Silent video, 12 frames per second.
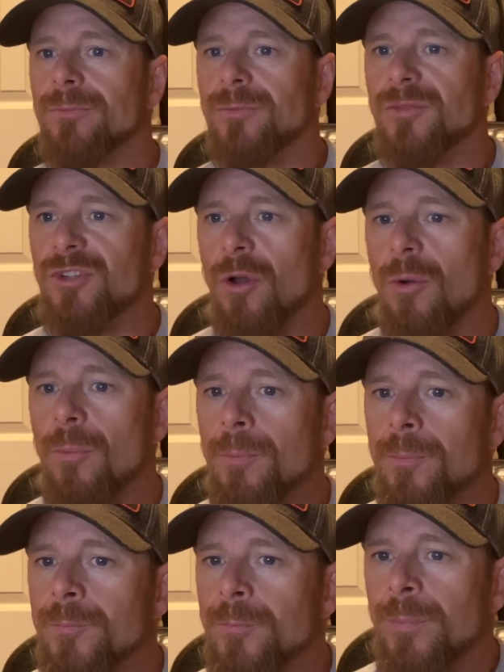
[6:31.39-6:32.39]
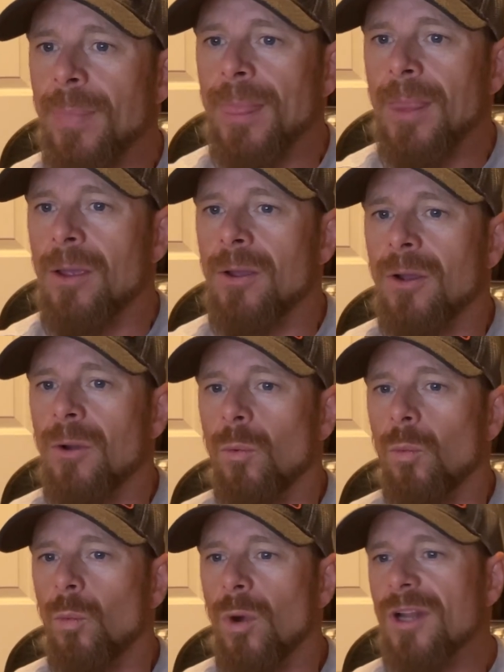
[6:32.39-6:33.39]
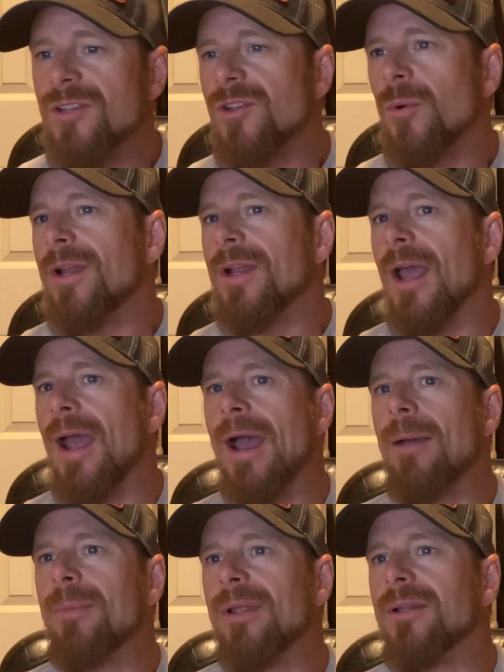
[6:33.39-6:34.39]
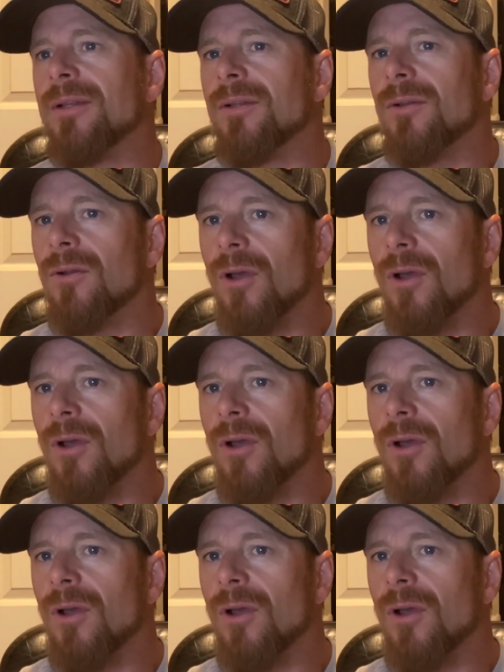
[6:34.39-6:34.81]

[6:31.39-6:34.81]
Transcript: So, what is going to happen?